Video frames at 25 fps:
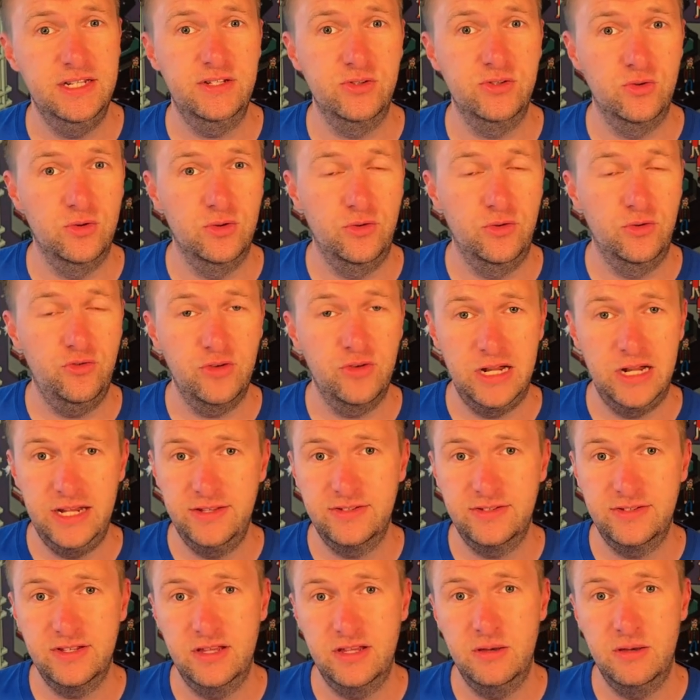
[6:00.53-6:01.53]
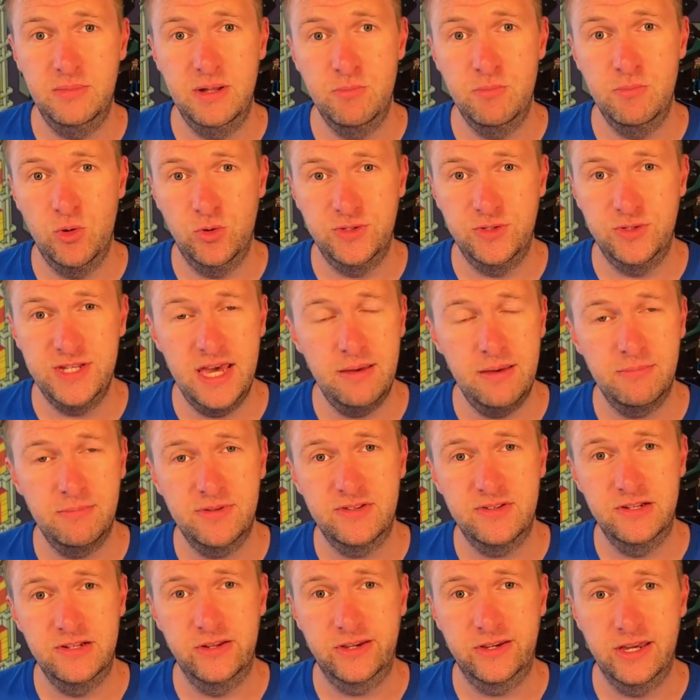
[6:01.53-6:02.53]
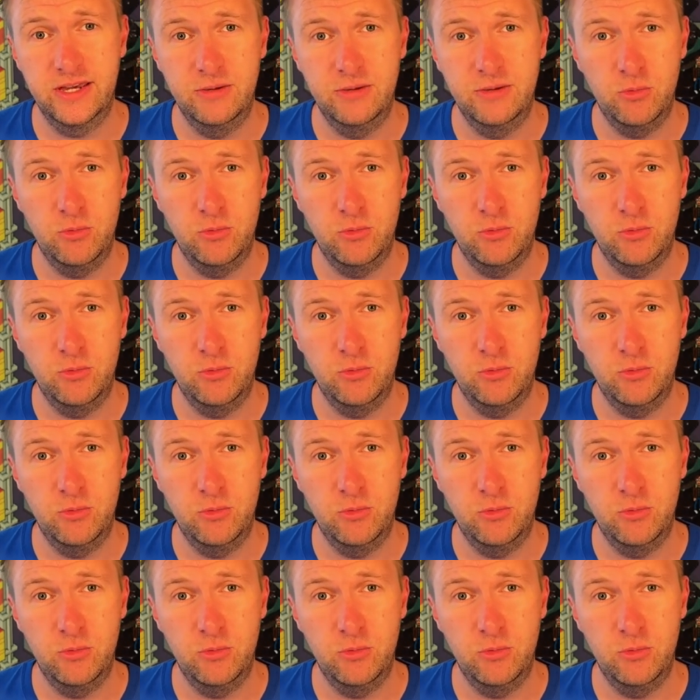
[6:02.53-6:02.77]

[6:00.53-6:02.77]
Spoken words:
or drill into them in more depth to look at